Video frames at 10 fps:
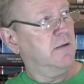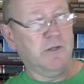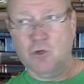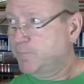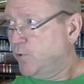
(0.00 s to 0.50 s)

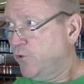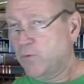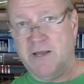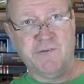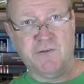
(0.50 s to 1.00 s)
you look both
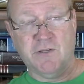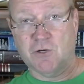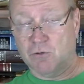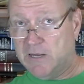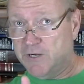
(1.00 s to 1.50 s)
ways,
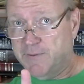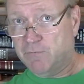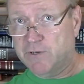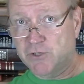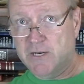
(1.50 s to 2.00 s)
you're allowed to make
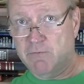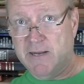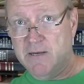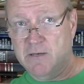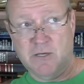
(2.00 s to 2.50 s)
a right turn on
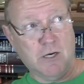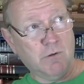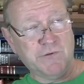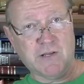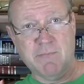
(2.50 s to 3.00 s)
red, no
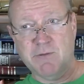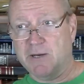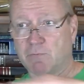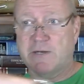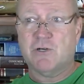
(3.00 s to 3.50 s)
one's coming, you
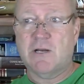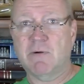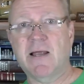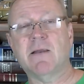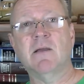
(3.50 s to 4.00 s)
make a right turn on
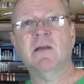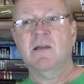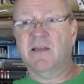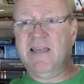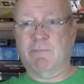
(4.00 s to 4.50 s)
red.
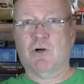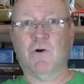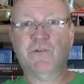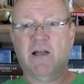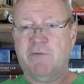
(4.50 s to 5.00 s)
Camera
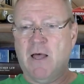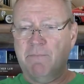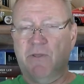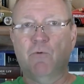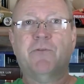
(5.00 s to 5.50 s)
goes off,
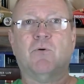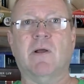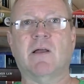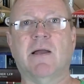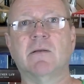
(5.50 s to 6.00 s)
up, oh, you went through a
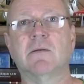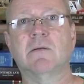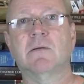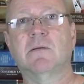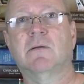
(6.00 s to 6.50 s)
red light.
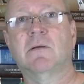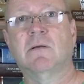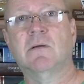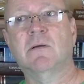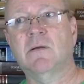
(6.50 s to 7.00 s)

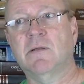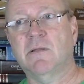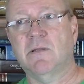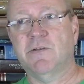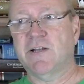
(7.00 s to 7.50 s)

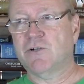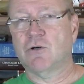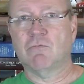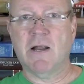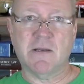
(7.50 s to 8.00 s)
You say, I
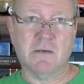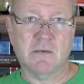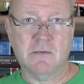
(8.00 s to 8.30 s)
turned right.